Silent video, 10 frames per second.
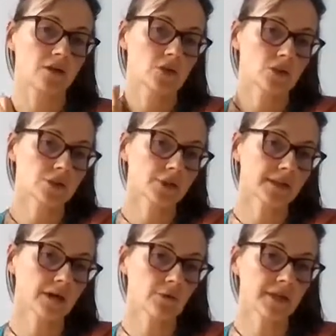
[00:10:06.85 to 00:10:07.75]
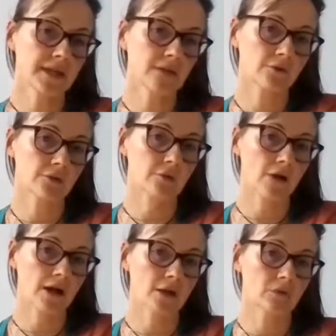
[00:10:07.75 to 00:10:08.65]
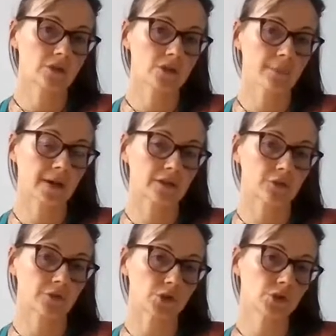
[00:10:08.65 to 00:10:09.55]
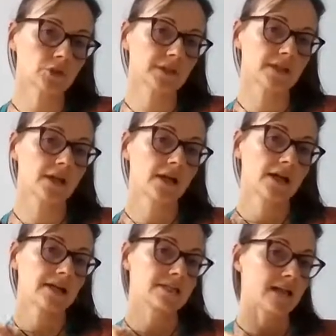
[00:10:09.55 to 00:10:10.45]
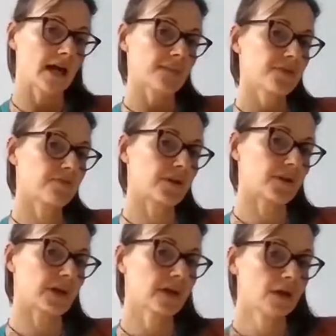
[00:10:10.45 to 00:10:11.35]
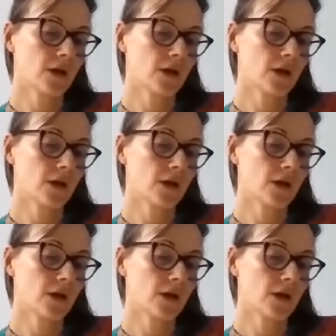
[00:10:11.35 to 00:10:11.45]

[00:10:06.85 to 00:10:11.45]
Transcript: So it's not down here on the round part of your shoulder, it's at the very